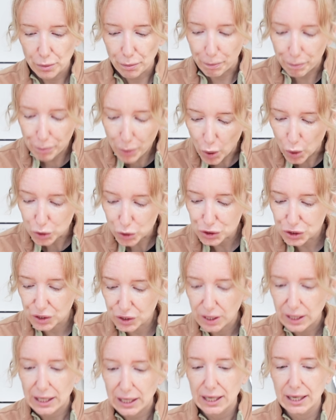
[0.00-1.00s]

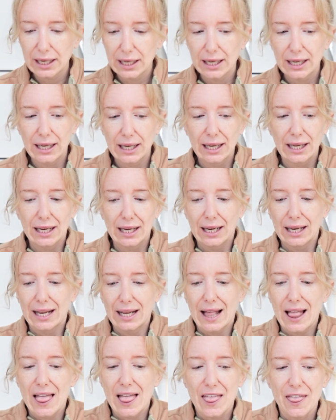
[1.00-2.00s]
But
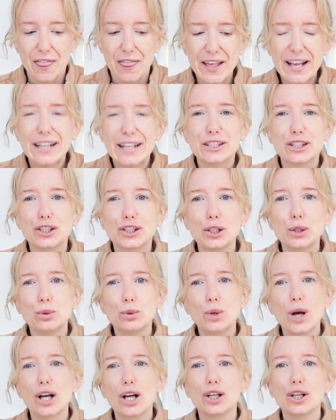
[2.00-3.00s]
these do